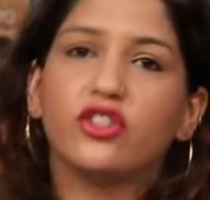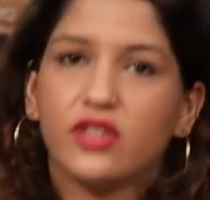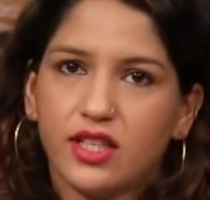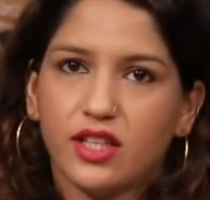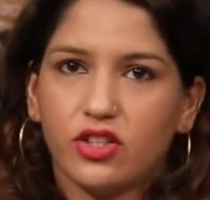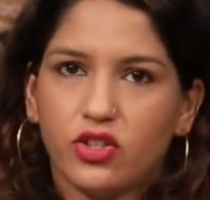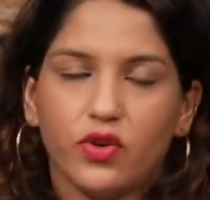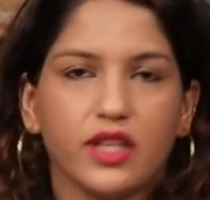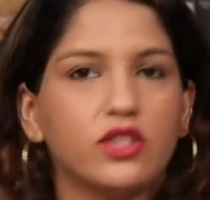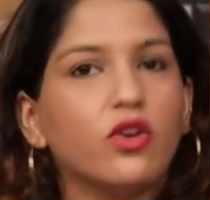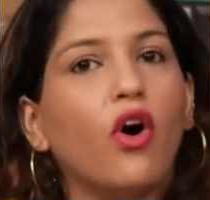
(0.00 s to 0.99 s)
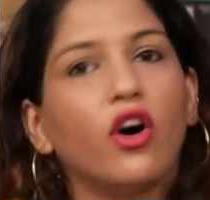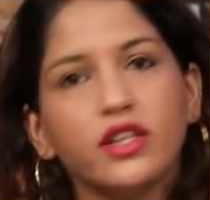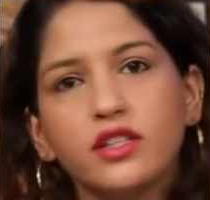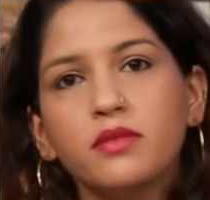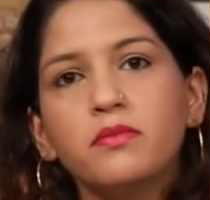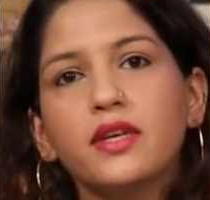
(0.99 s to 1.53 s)
interesting stories. So
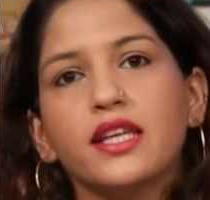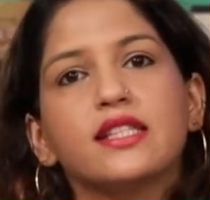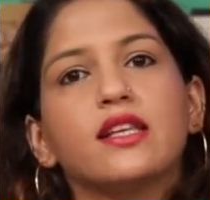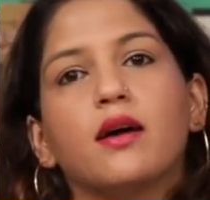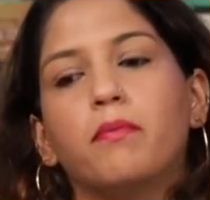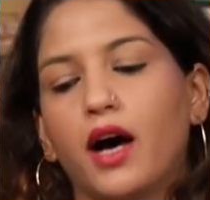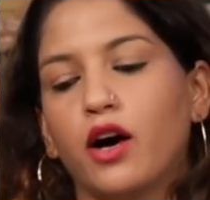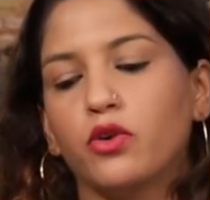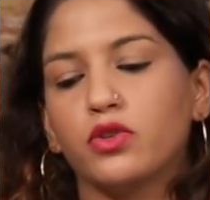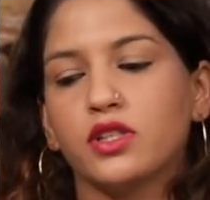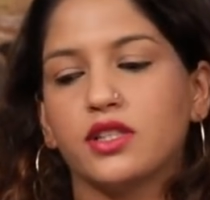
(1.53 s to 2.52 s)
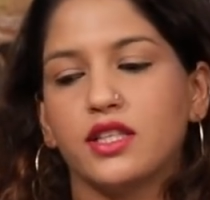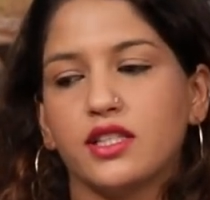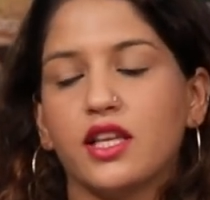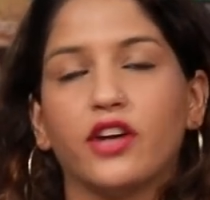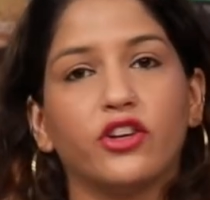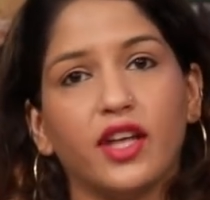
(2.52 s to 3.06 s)
Autumn is about
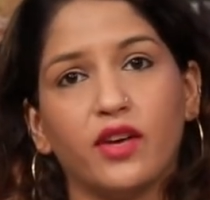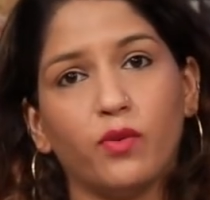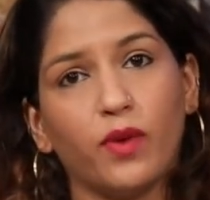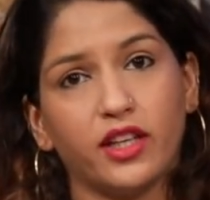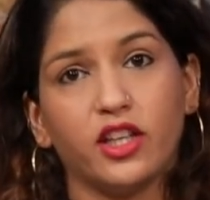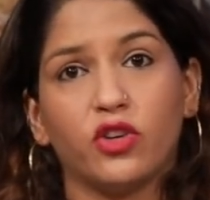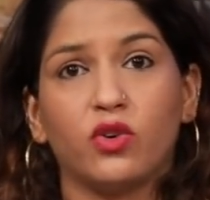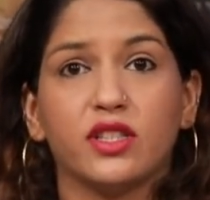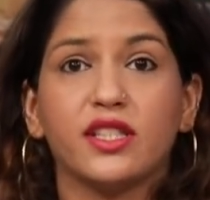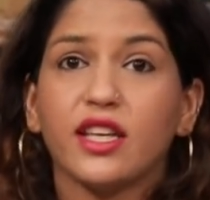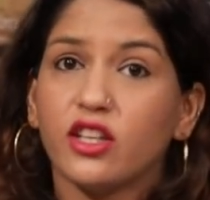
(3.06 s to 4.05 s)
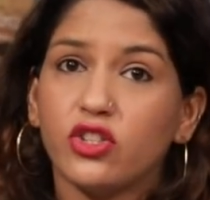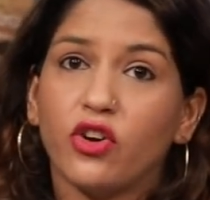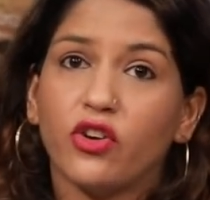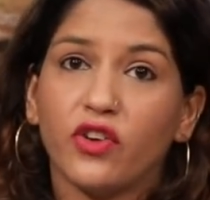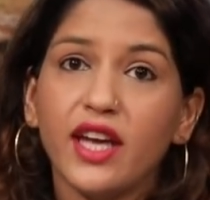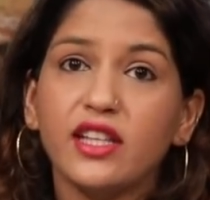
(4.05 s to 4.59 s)
this 101-year-old
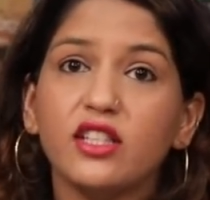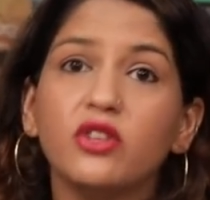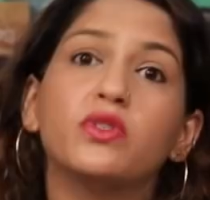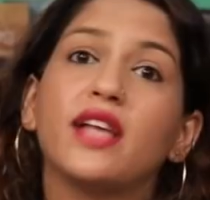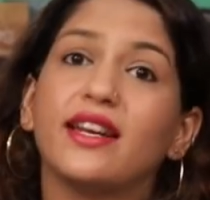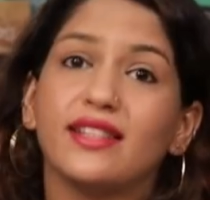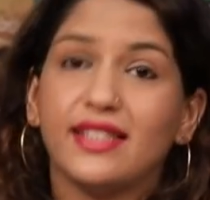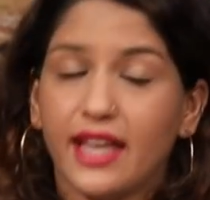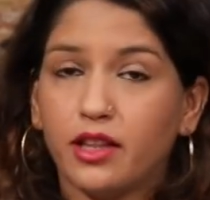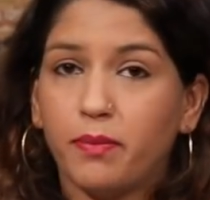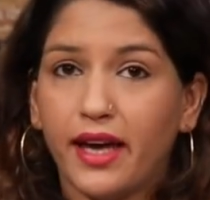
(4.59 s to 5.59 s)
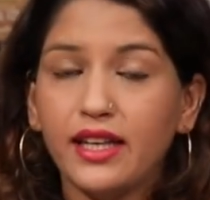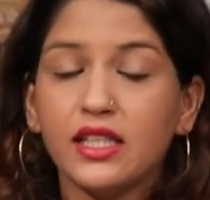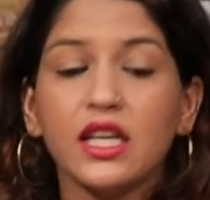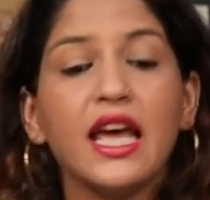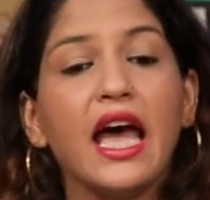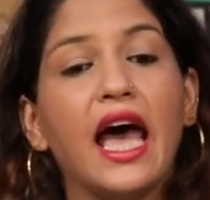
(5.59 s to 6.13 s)
singer-songwriter who's at his deathbed.
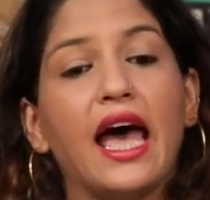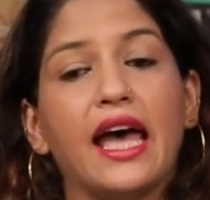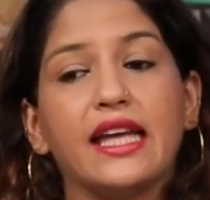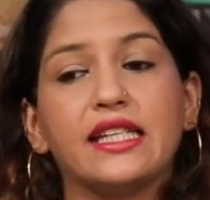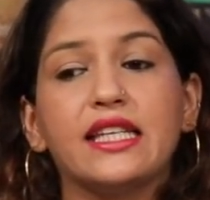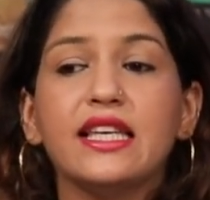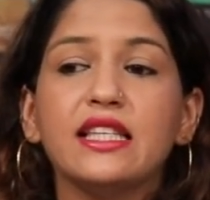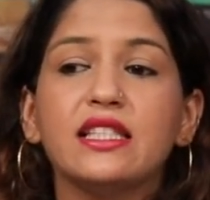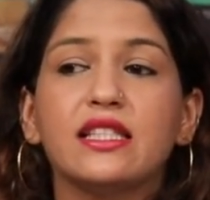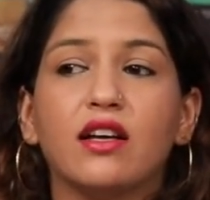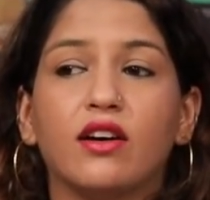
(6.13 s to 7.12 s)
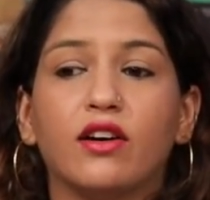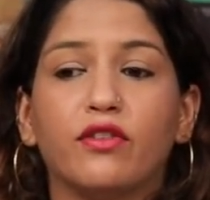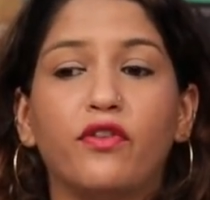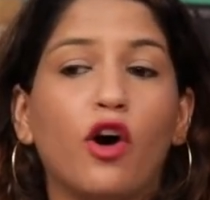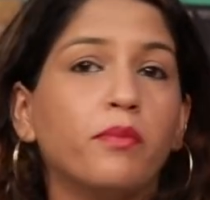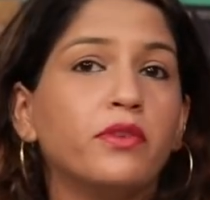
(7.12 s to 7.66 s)
And he's
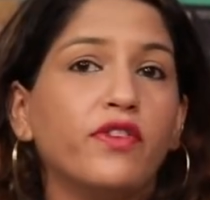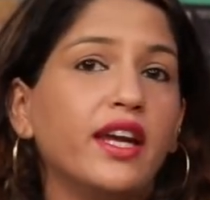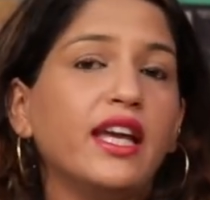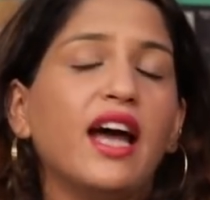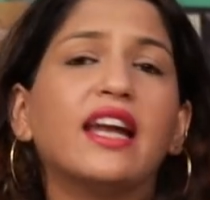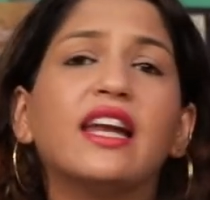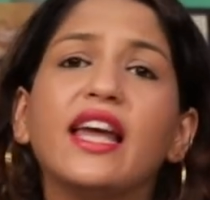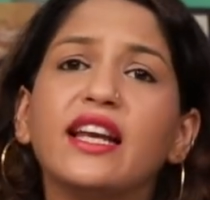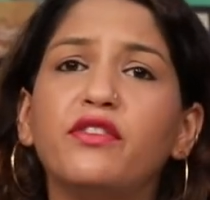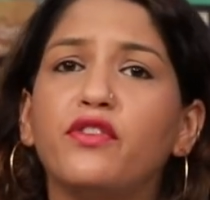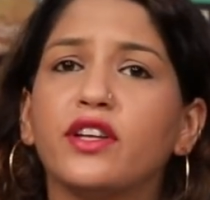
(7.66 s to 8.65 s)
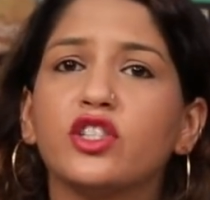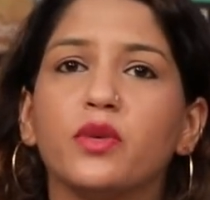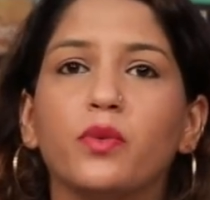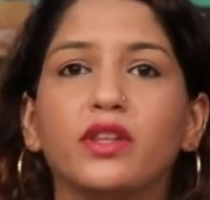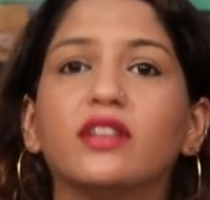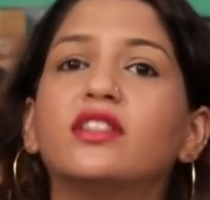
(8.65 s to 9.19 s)
formed a very unlikely
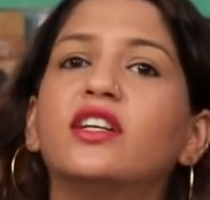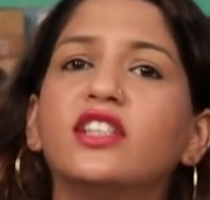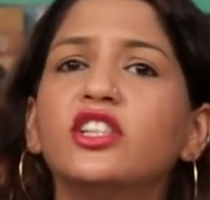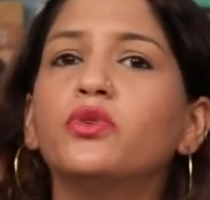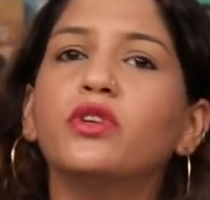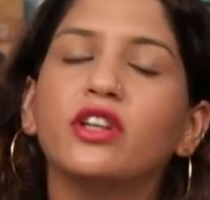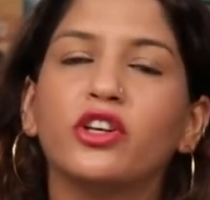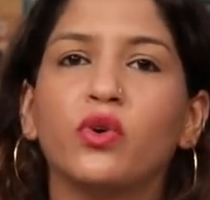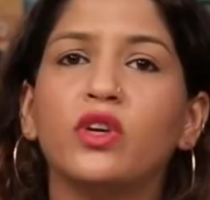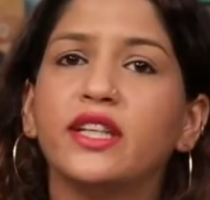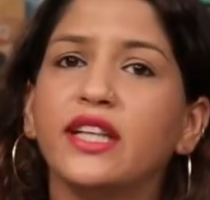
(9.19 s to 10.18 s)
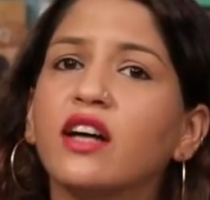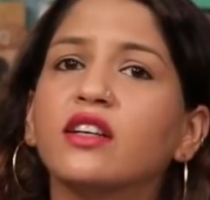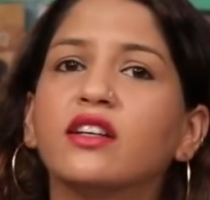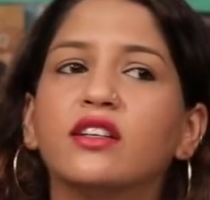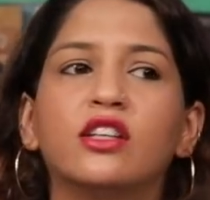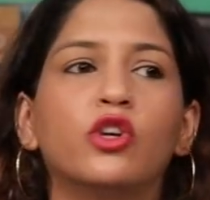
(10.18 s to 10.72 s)
friendship with a 32-year-old young
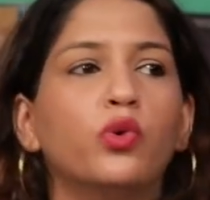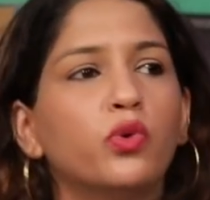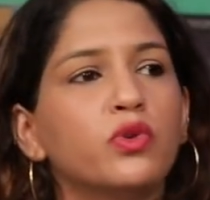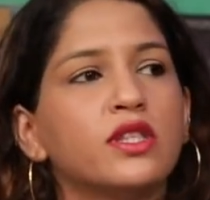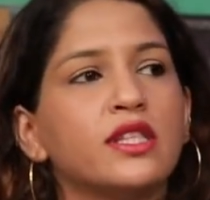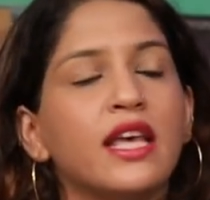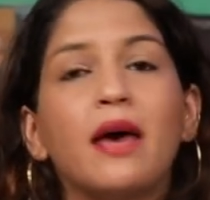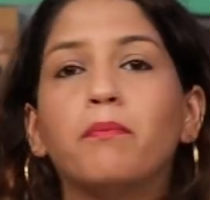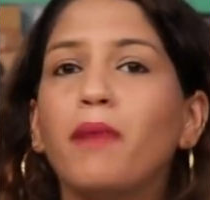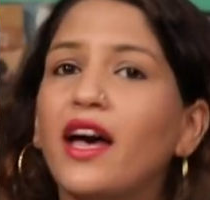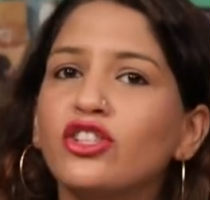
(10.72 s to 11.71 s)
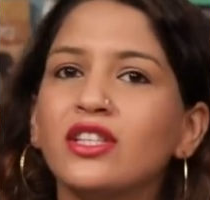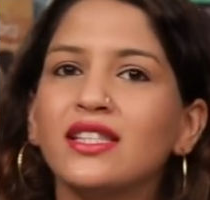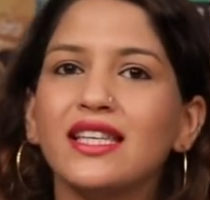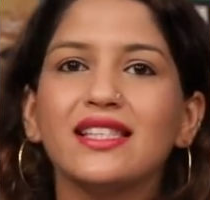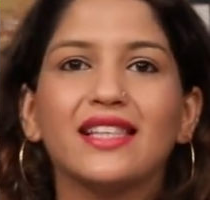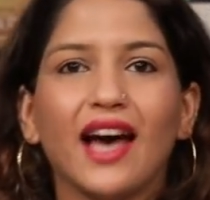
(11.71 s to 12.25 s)
girl whose passions
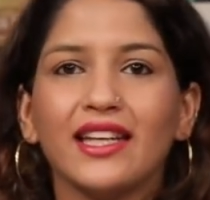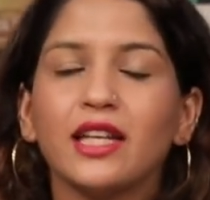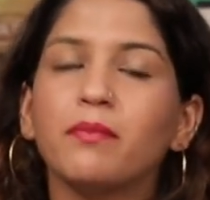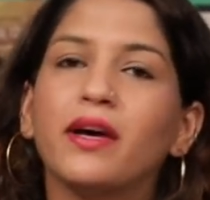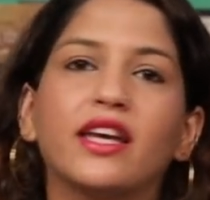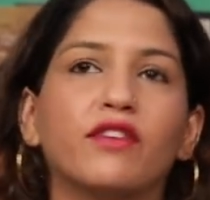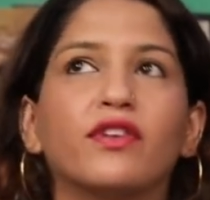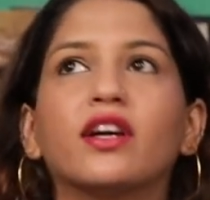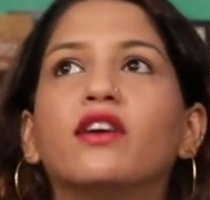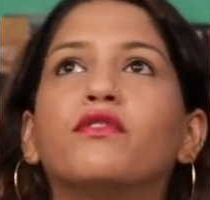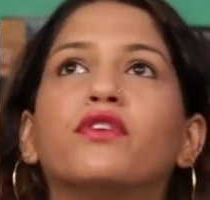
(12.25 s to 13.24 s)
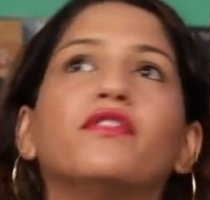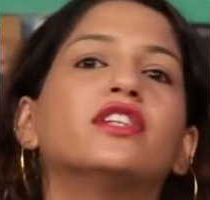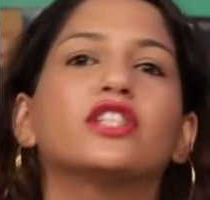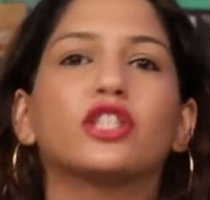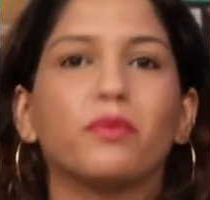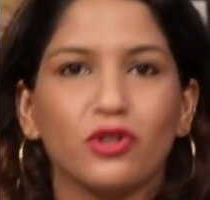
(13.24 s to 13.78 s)
he's guiding by giving her vivid
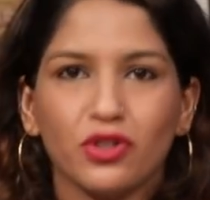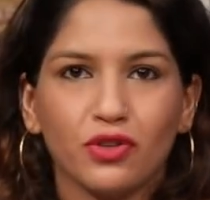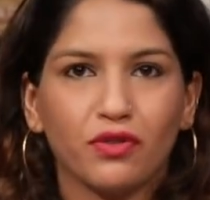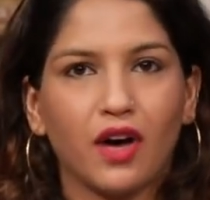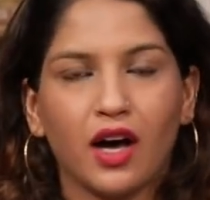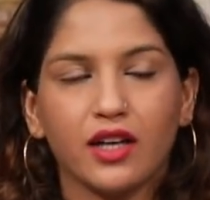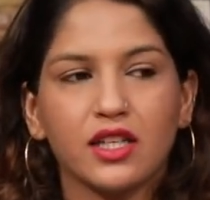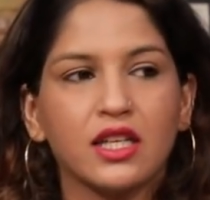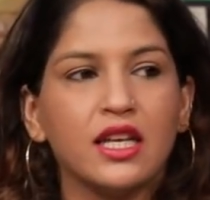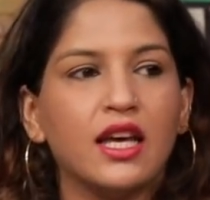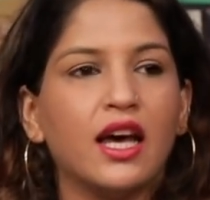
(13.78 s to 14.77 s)
descriptions of art.